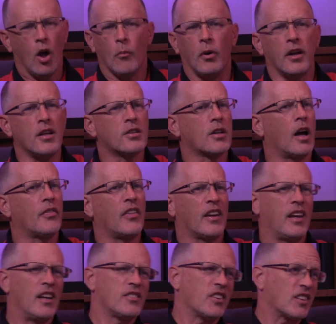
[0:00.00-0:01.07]
But he's got the
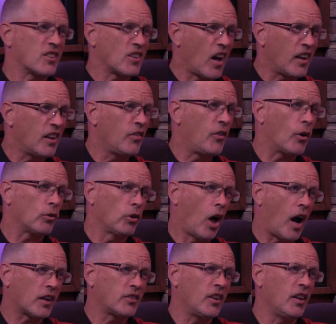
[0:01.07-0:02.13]
kids excited. They're
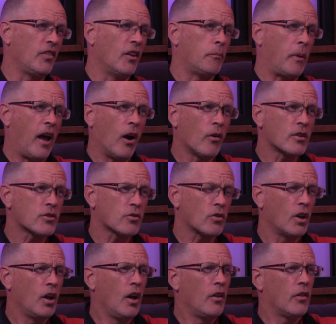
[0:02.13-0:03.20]
locked in. The parents,
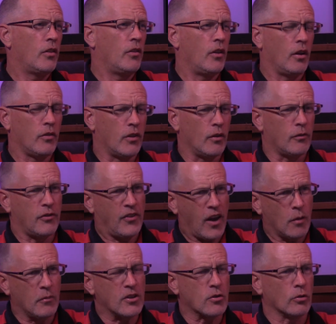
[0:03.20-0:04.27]
the
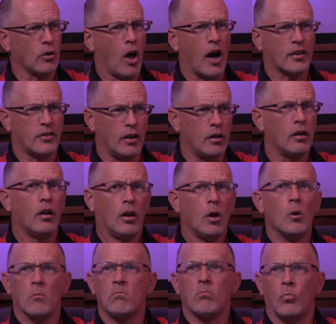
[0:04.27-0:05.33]
families are locked in.
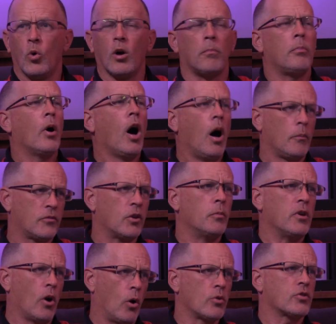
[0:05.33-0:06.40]
We're pumped to
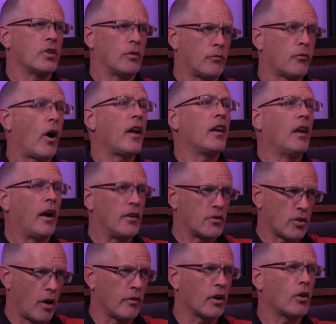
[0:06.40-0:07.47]
be hosting Friday night,
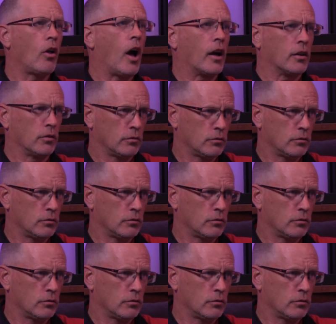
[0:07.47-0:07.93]
7 o'clock.